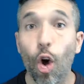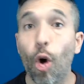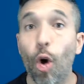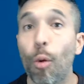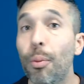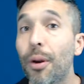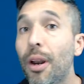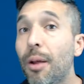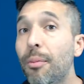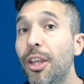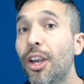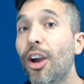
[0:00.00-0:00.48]

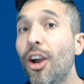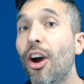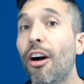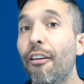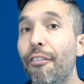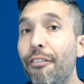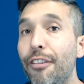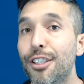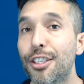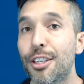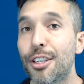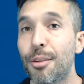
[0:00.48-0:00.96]
open up the
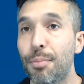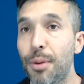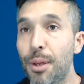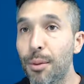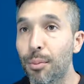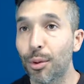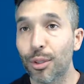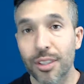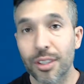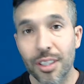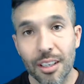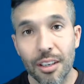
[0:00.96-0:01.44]
office to
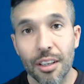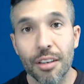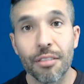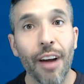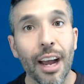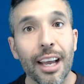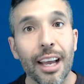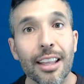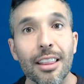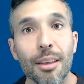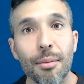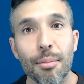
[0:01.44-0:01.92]
people to
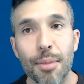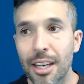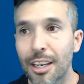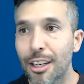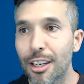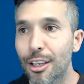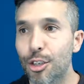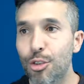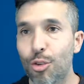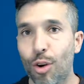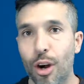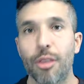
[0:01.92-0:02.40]
invite them in
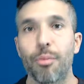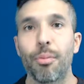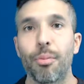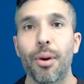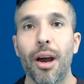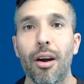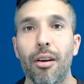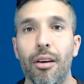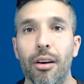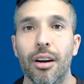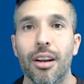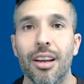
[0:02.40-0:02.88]
and try the
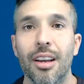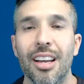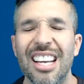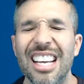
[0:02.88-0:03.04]
powder.